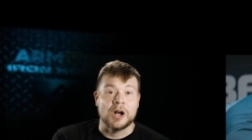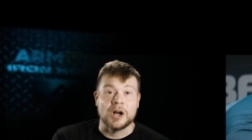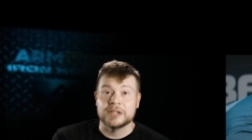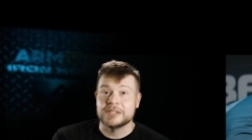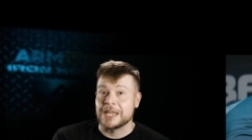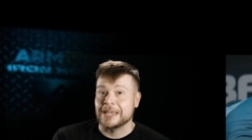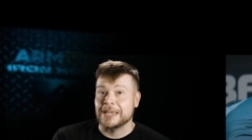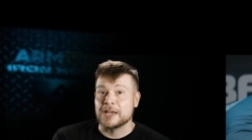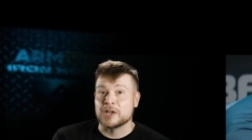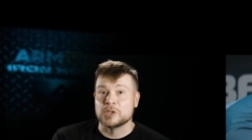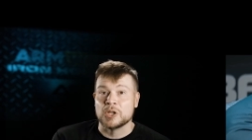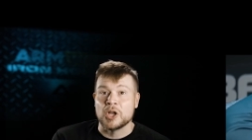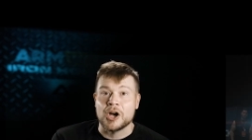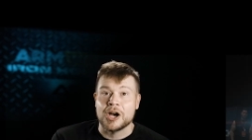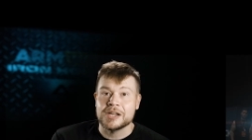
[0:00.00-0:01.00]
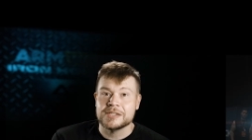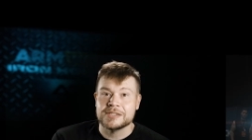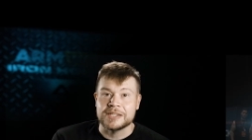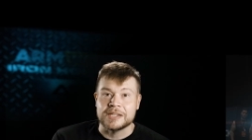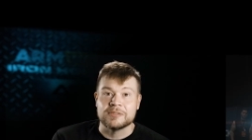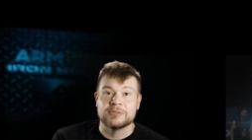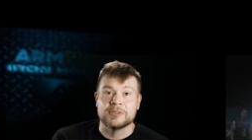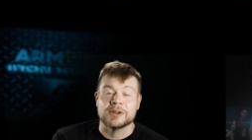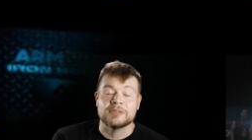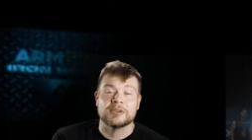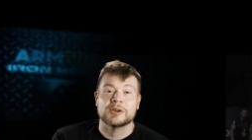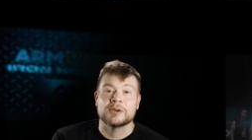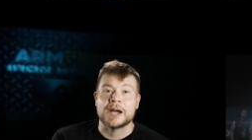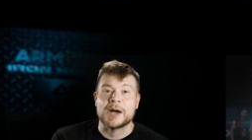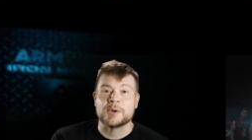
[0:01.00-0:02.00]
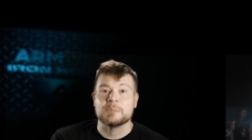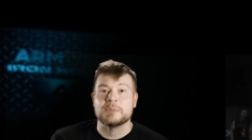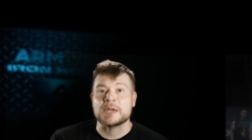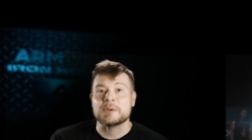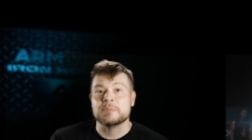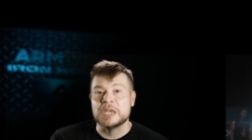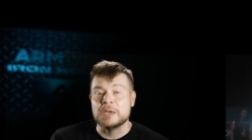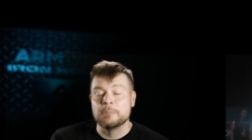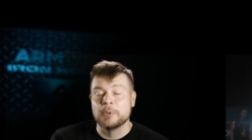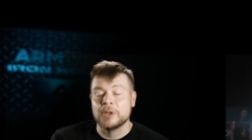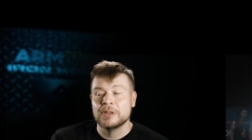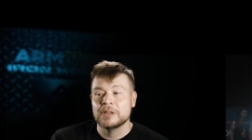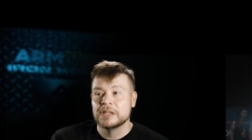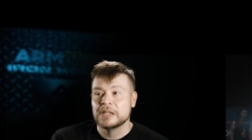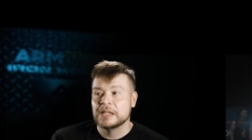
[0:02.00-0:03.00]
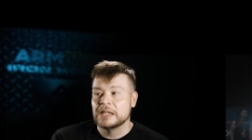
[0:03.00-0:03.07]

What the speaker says: taking a loss in front of a crowd of big people,